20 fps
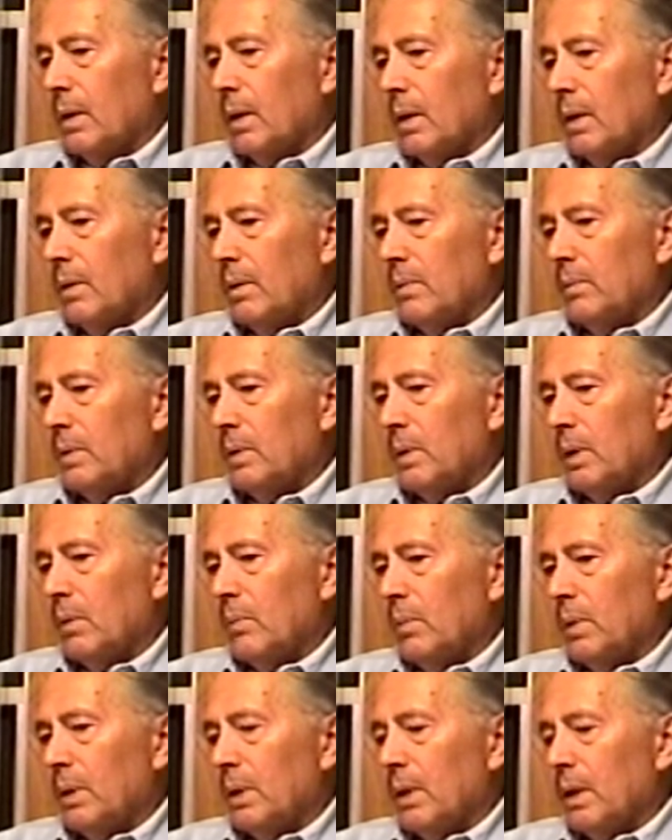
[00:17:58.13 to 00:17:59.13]
I was a
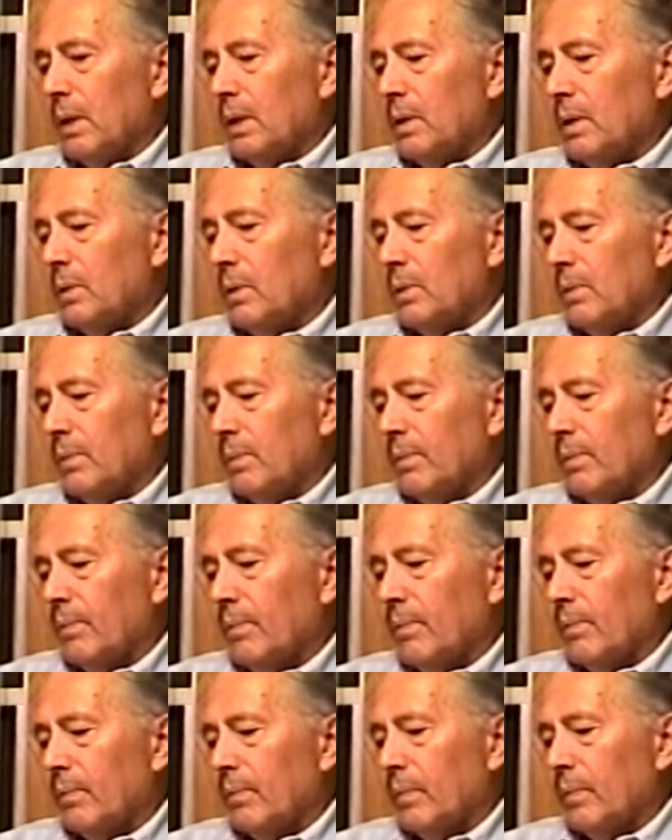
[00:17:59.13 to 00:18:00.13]
little bit younger,
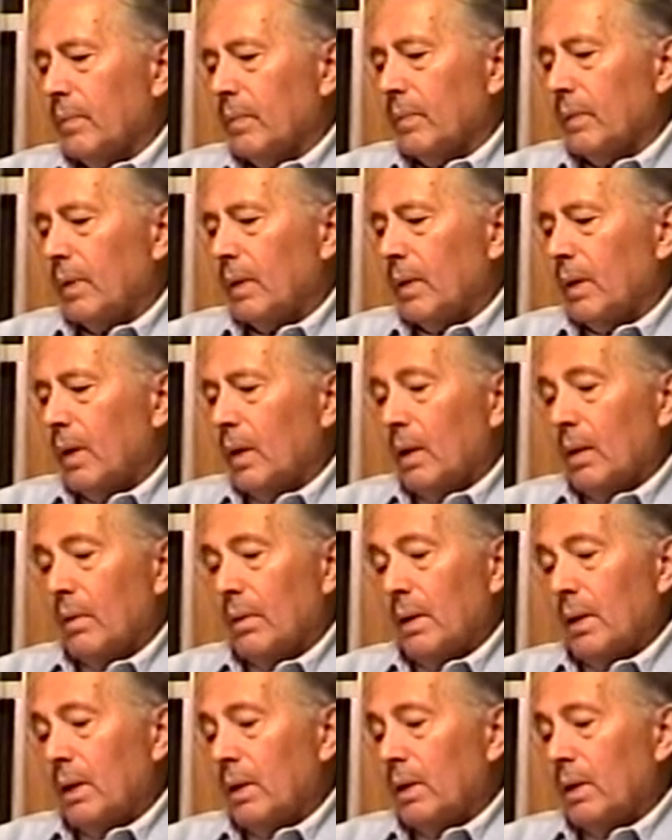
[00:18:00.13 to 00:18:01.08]
but